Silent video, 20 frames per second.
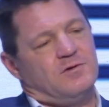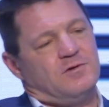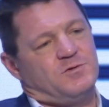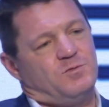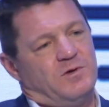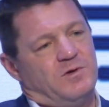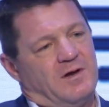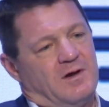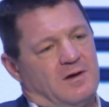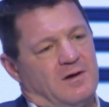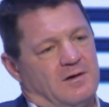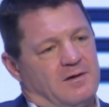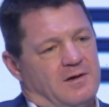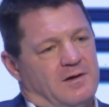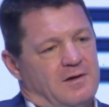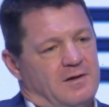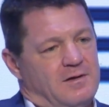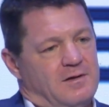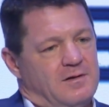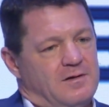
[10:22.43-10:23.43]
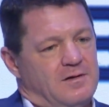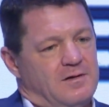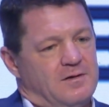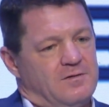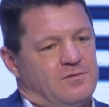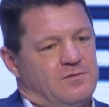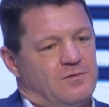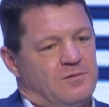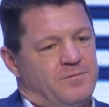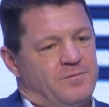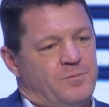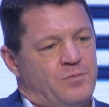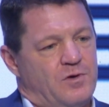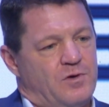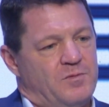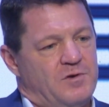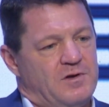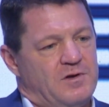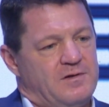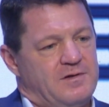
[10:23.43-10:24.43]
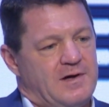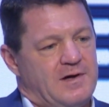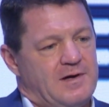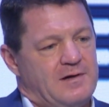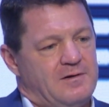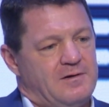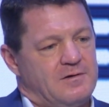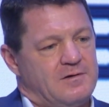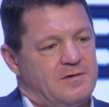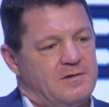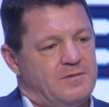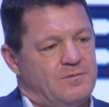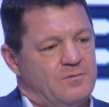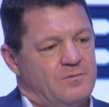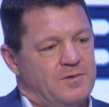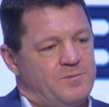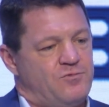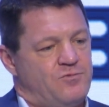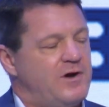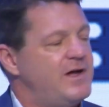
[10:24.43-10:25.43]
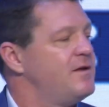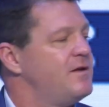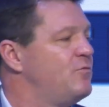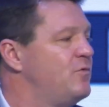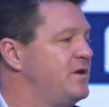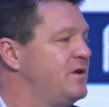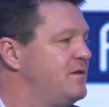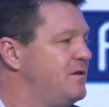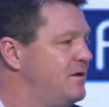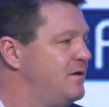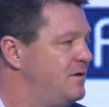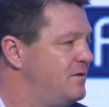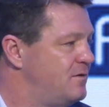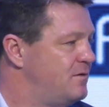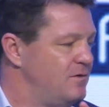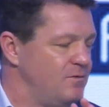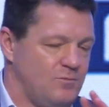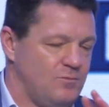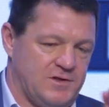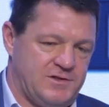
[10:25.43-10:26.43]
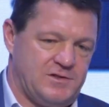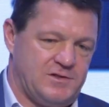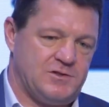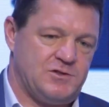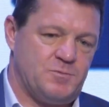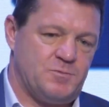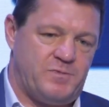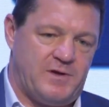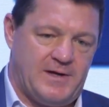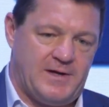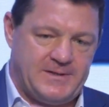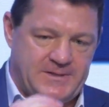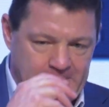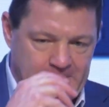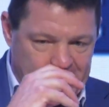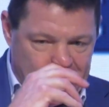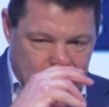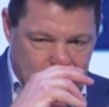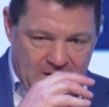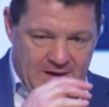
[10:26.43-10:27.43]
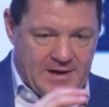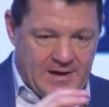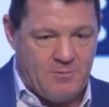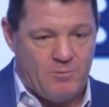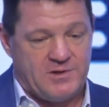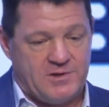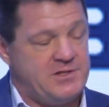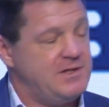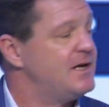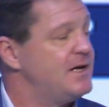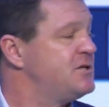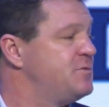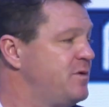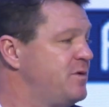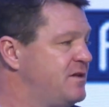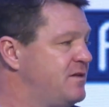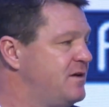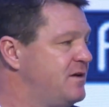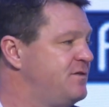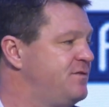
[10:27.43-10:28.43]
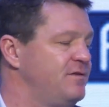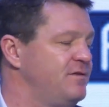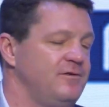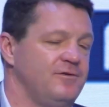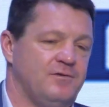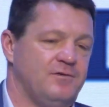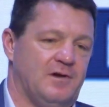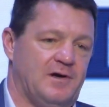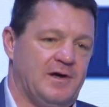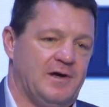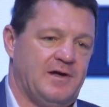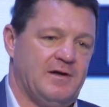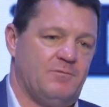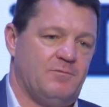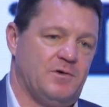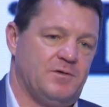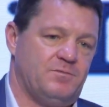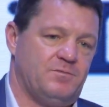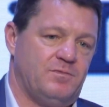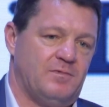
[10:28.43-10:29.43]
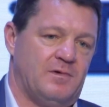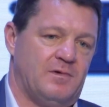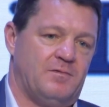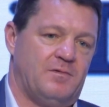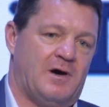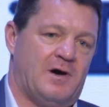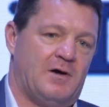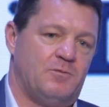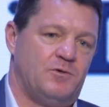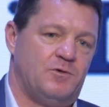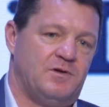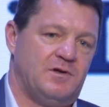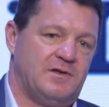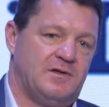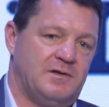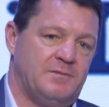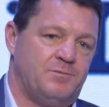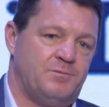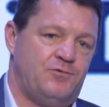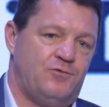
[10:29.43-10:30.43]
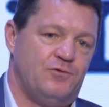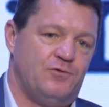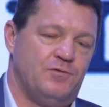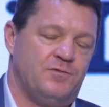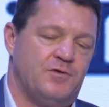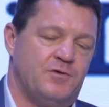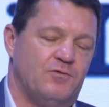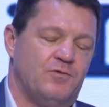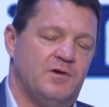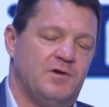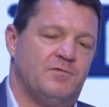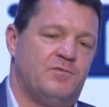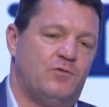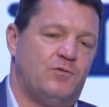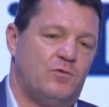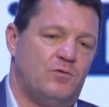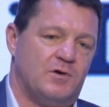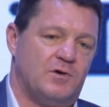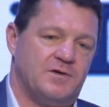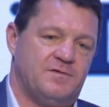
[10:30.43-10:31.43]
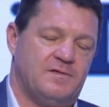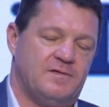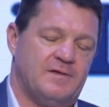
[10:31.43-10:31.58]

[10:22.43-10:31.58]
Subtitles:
we are in sort of permanent dialogue with Pratt & Whitney on what's the supply chain look like, what's the expectation look like, and how would that improve going forward.